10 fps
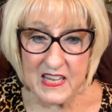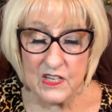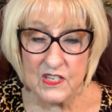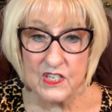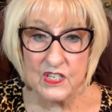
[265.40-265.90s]

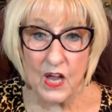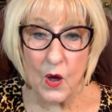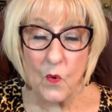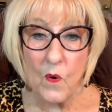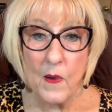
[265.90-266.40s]

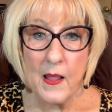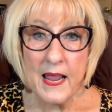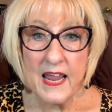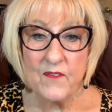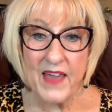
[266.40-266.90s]
So
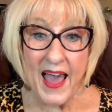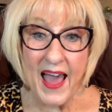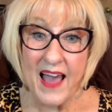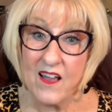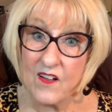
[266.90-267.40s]
if you
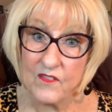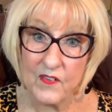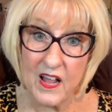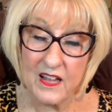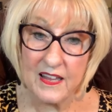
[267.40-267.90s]
have
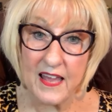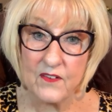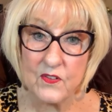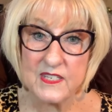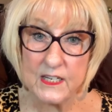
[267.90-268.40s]
a lot of
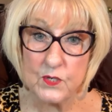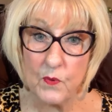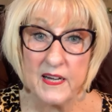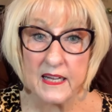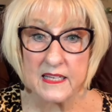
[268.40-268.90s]
those things, you
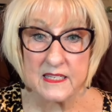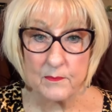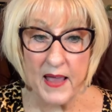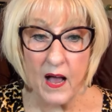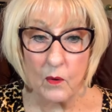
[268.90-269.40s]
want to get some
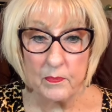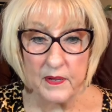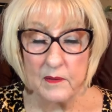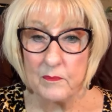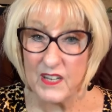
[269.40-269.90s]
help,
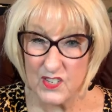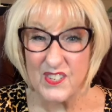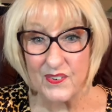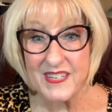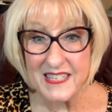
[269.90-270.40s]
because
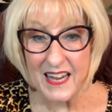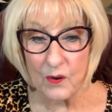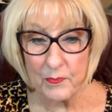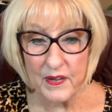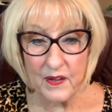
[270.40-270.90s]
there is
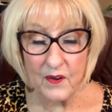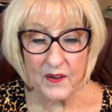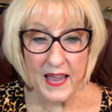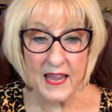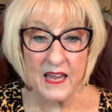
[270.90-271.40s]
help.
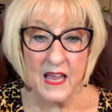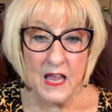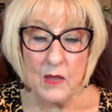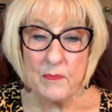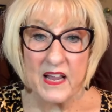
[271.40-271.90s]
Okay,
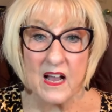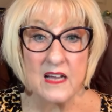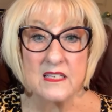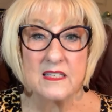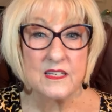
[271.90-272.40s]

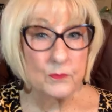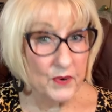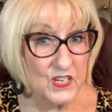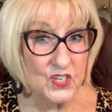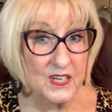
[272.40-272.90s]
because
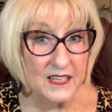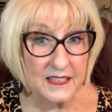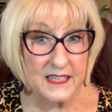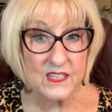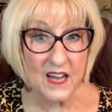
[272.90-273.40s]
depression can
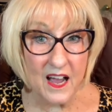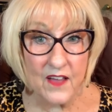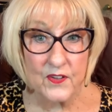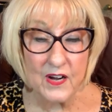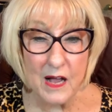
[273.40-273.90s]
lead to
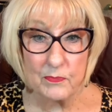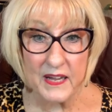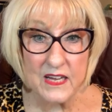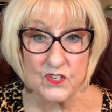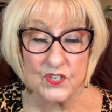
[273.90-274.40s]
other
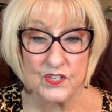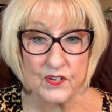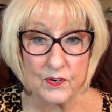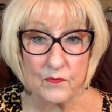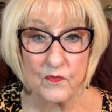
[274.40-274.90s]
complications that
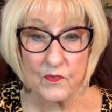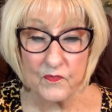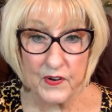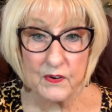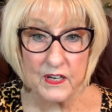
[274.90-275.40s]
are
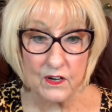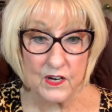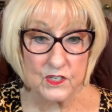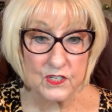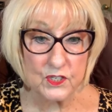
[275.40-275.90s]
very
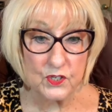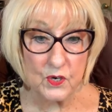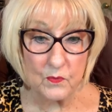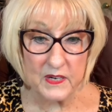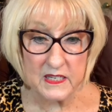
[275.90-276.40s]
large that you
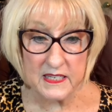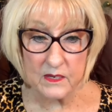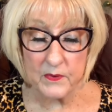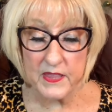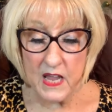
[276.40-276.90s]
don't want to
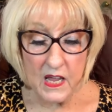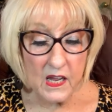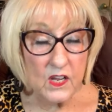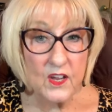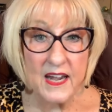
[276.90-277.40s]
deal with.
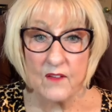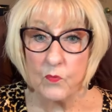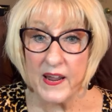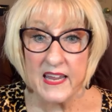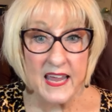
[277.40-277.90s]
You can have
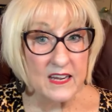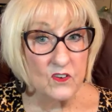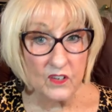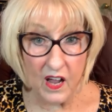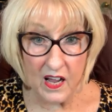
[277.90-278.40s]
weight gain
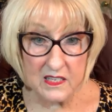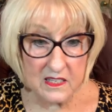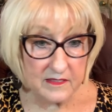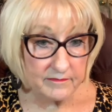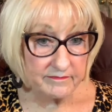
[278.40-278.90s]
or loss.